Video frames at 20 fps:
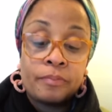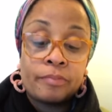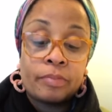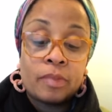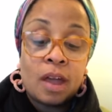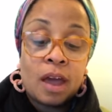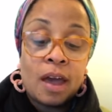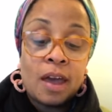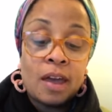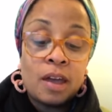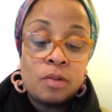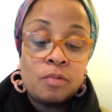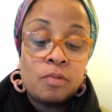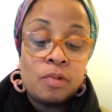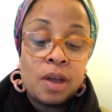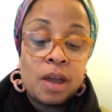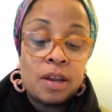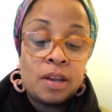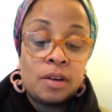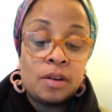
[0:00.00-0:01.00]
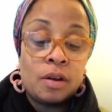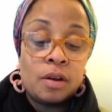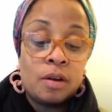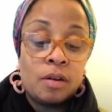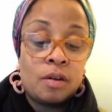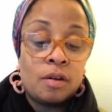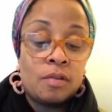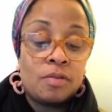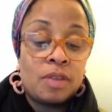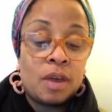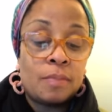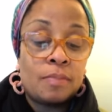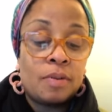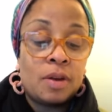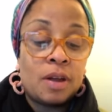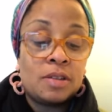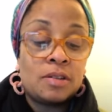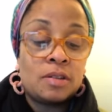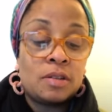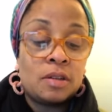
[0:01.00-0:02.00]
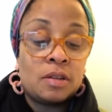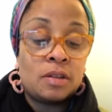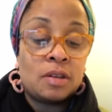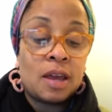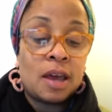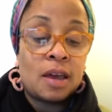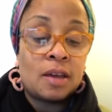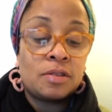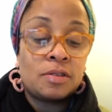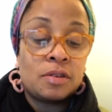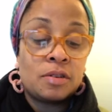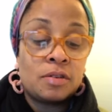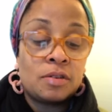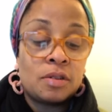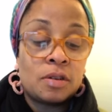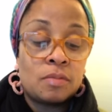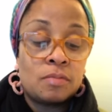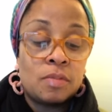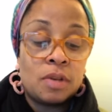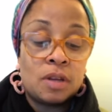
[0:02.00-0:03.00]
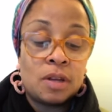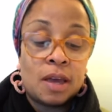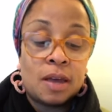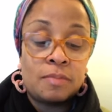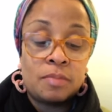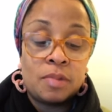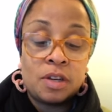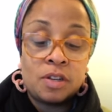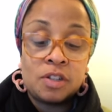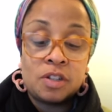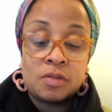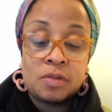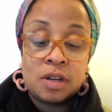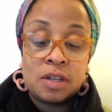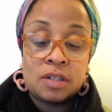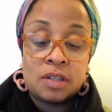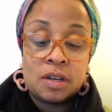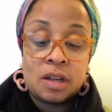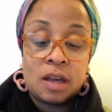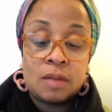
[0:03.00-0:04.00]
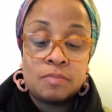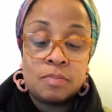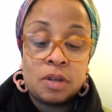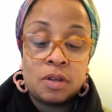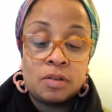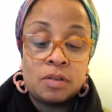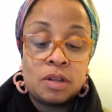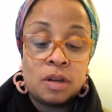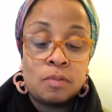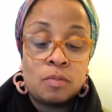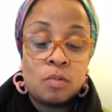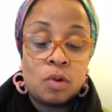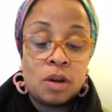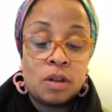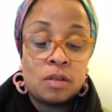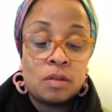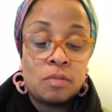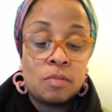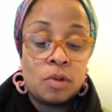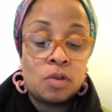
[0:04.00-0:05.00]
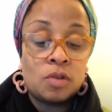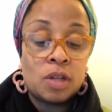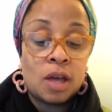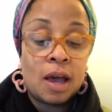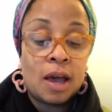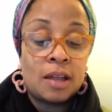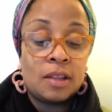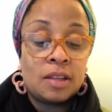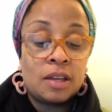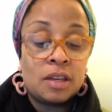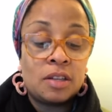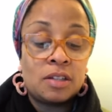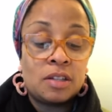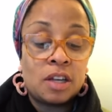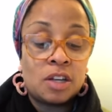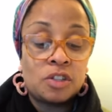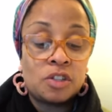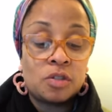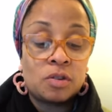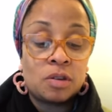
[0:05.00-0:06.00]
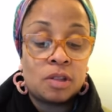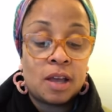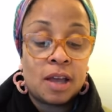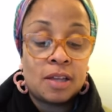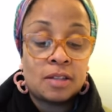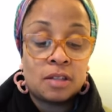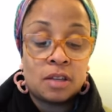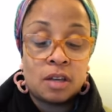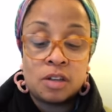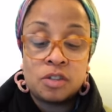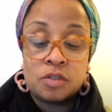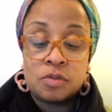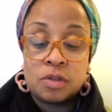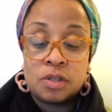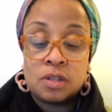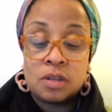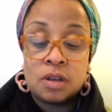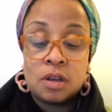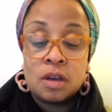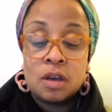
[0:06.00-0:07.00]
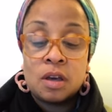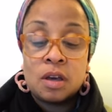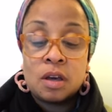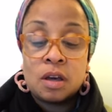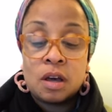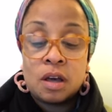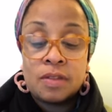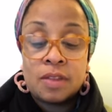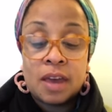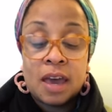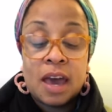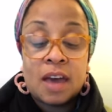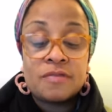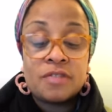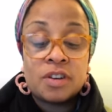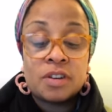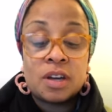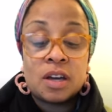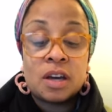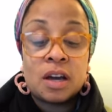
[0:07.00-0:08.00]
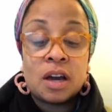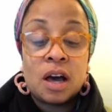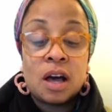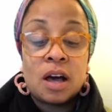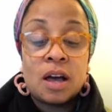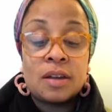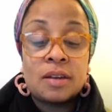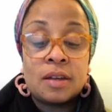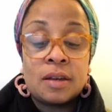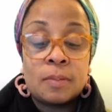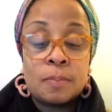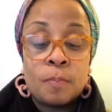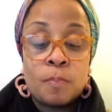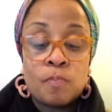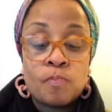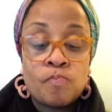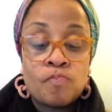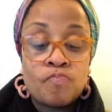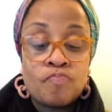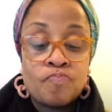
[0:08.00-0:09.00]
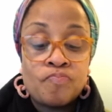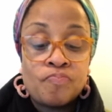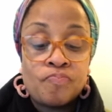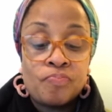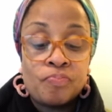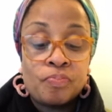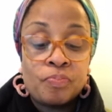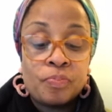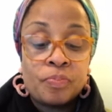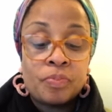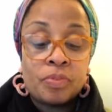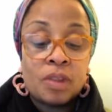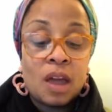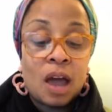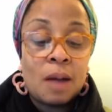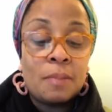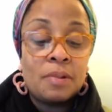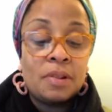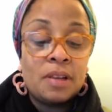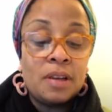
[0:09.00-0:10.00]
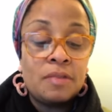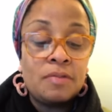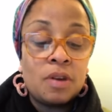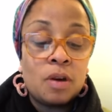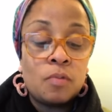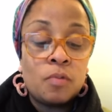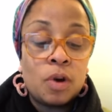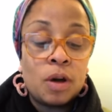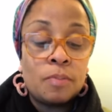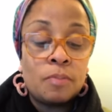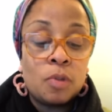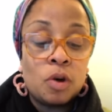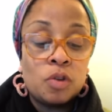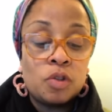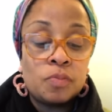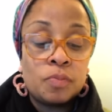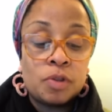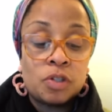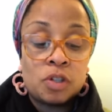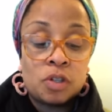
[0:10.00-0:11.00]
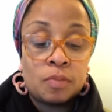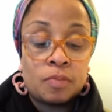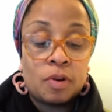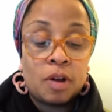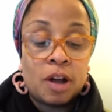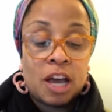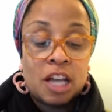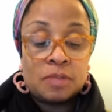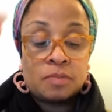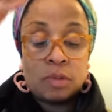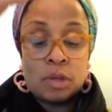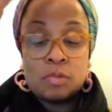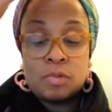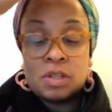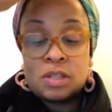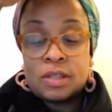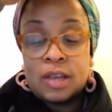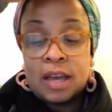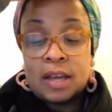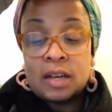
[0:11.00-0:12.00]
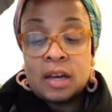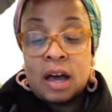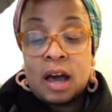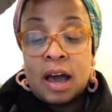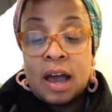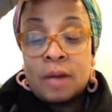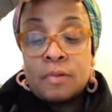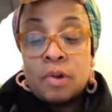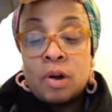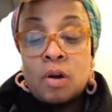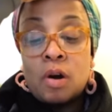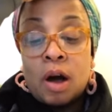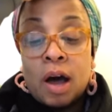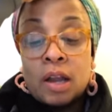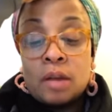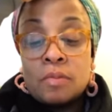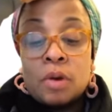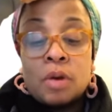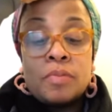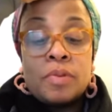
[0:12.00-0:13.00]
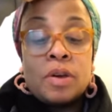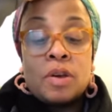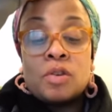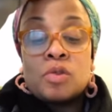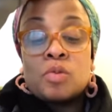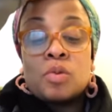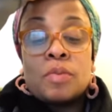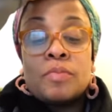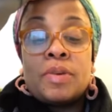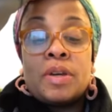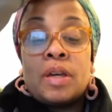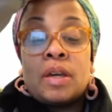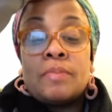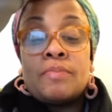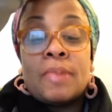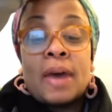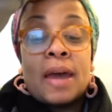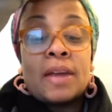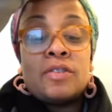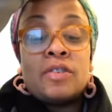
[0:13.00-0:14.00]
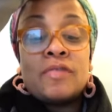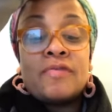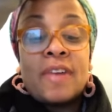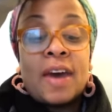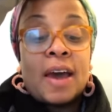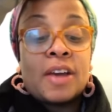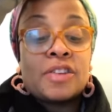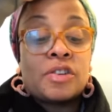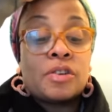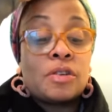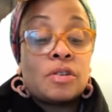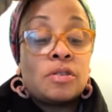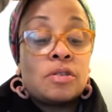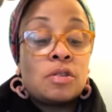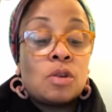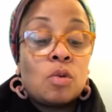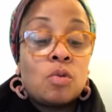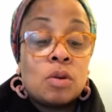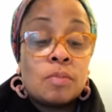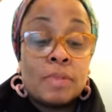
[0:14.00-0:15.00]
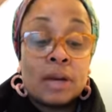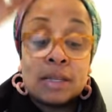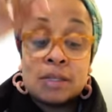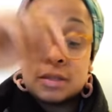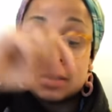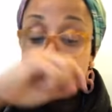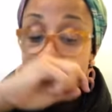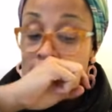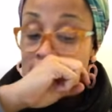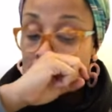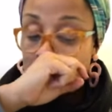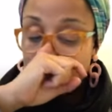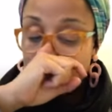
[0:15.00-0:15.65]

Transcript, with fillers: I had read and heard that President Nasser's administration had built up one of the most highly industrialized countries on the African continent. I believe that what most surprised me was that in Cairo, automobiles were being manufactured and so were buses.